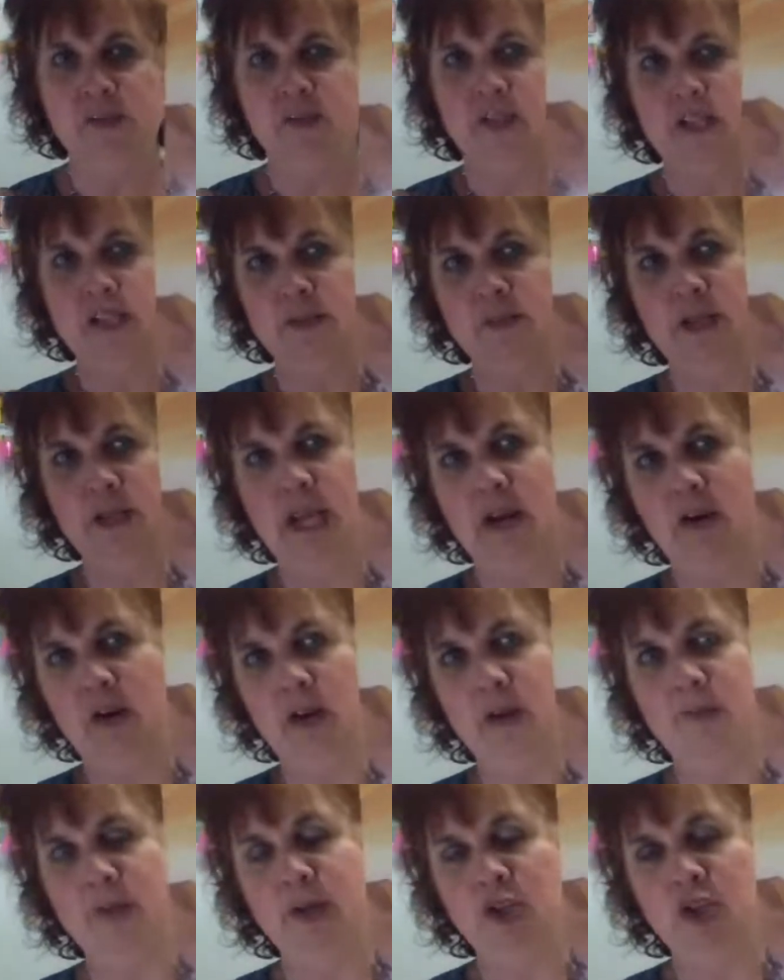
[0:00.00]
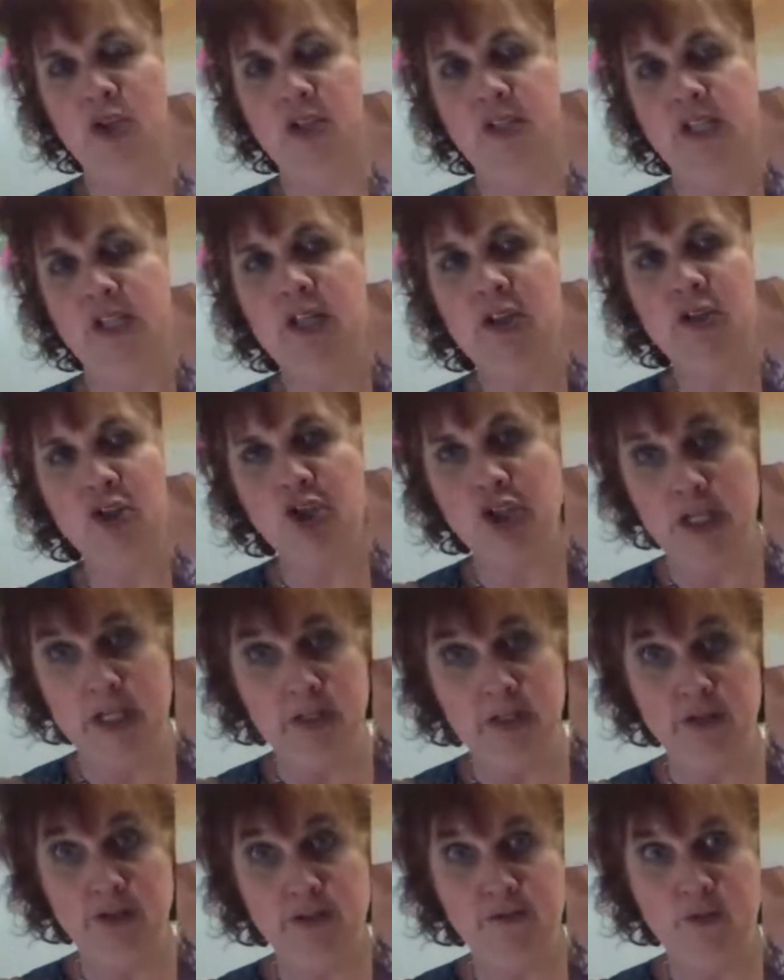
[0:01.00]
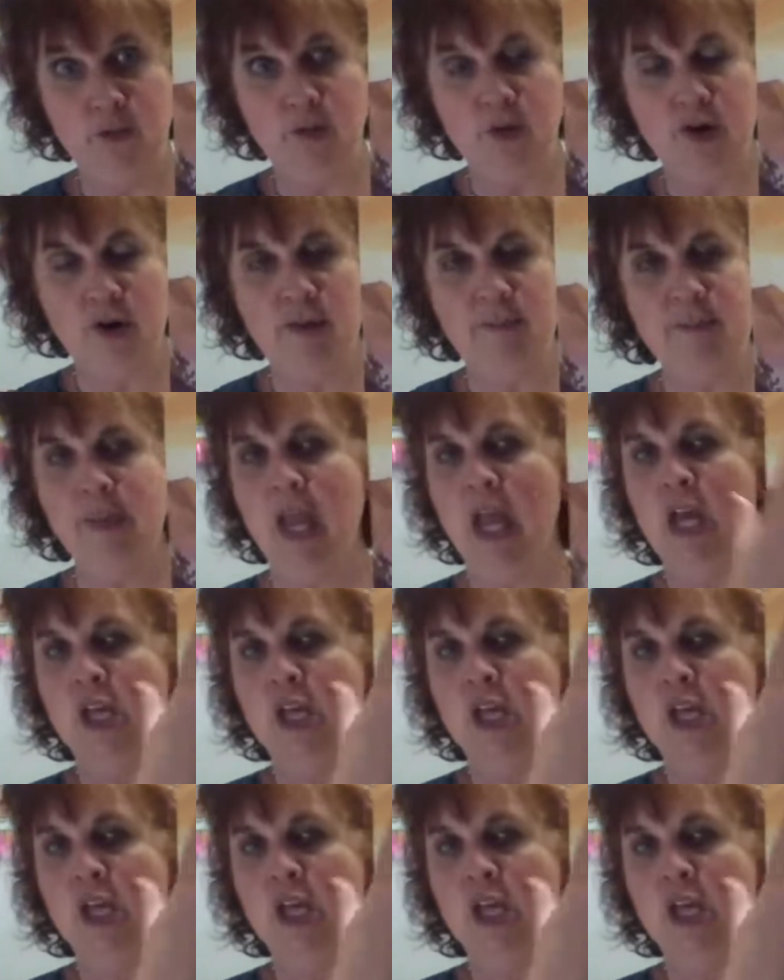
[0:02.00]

He's got somebody carrying a big shield for him.